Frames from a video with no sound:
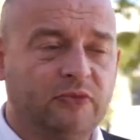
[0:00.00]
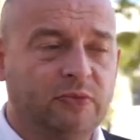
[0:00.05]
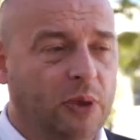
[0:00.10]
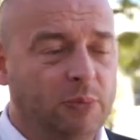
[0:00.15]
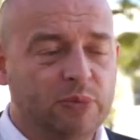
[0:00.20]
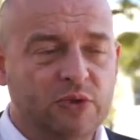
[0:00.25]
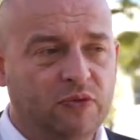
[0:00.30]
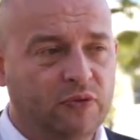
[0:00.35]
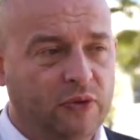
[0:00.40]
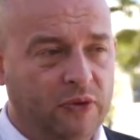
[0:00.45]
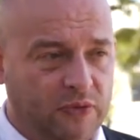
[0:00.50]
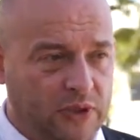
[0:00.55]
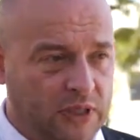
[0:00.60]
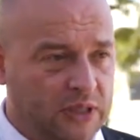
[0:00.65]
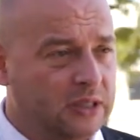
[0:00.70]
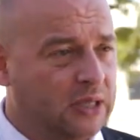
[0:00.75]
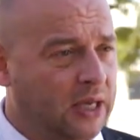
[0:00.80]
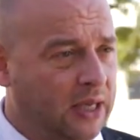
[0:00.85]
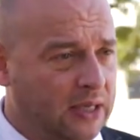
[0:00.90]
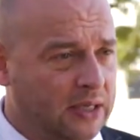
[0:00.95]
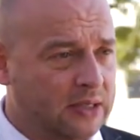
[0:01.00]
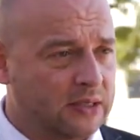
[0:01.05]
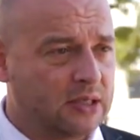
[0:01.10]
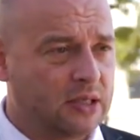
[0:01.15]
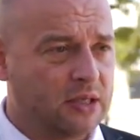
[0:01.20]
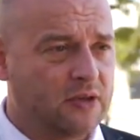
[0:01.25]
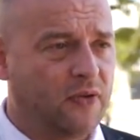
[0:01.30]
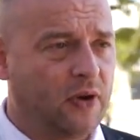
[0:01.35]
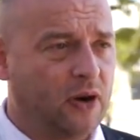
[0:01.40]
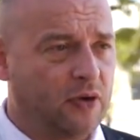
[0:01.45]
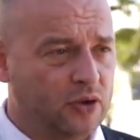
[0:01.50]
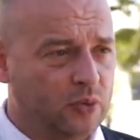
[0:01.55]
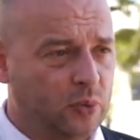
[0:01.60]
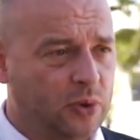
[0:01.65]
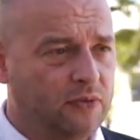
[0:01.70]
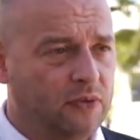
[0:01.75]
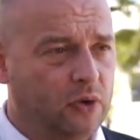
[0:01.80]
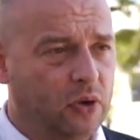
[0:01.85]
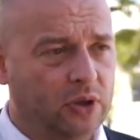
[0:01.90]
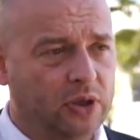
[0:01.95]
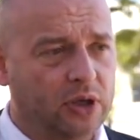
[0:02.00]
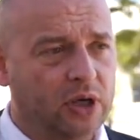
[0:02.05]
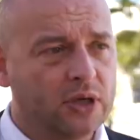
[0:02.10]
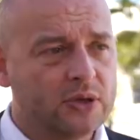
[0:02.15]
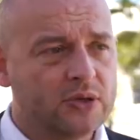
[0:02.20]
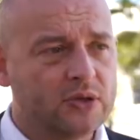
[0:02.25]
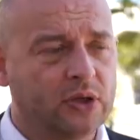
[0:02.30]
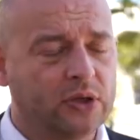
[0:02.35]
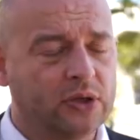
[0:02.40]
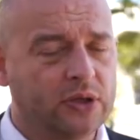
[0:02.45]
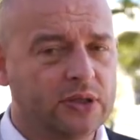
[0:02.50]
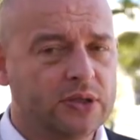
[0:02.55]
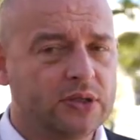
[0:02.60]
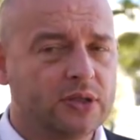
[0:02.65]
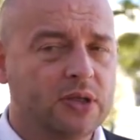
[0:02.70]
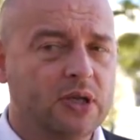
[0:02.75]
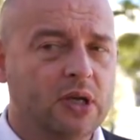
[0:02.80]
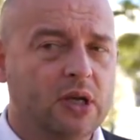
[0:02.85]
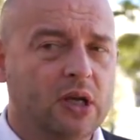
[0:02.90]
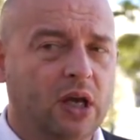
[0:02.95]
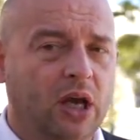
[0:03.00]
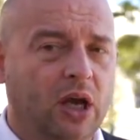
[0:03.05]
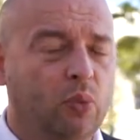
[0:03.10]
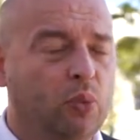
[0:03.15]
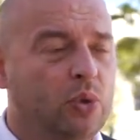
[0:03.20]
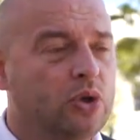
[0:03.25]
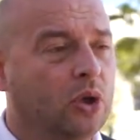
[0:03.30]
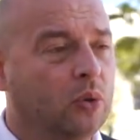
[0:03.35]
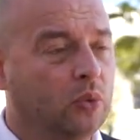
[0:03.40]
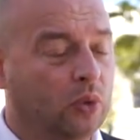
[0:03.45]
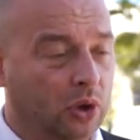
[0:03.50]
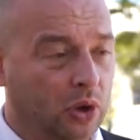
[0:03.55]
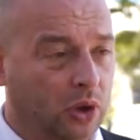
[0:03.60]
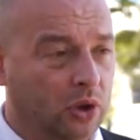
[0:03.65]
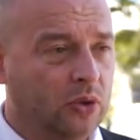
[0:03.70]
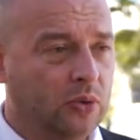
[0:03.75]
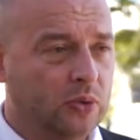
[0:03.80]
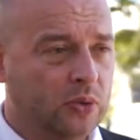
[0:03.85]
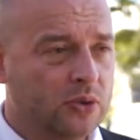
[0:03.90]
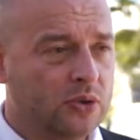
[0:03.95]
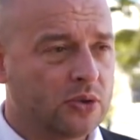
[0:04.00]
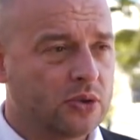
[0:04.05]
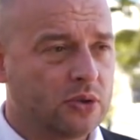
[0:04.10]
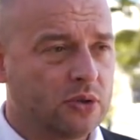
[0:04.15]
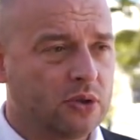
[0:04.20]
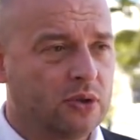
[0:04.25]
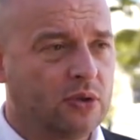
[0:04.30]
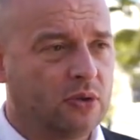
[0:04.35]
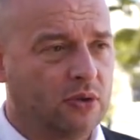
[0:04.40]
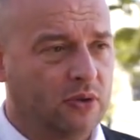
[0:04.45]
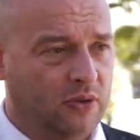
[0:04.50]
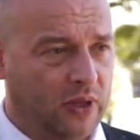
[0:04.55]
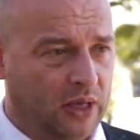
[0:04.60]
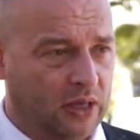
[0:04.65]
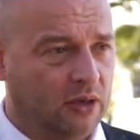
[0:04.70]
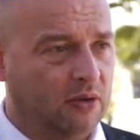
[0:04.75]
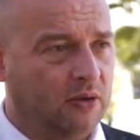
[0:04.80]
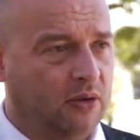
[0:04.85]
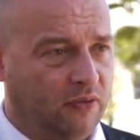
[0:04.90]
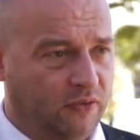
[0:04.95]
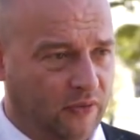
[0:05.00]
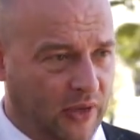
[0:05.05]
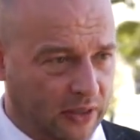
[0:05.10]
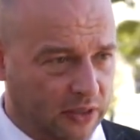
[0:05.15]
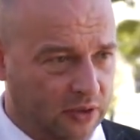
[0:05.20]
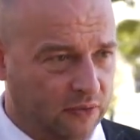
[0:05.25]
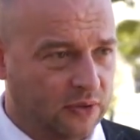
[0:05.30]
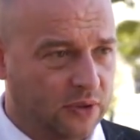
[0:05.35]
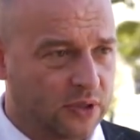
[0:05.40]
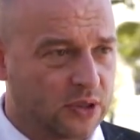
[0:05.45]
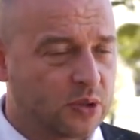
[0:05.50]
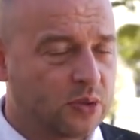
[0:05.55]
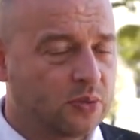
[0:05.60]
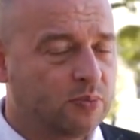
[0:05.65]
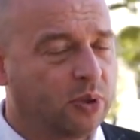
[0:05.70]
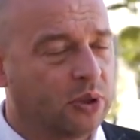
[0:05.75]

up to 15 days is as far as we've gone in our studies and we don't lose that effectiveness.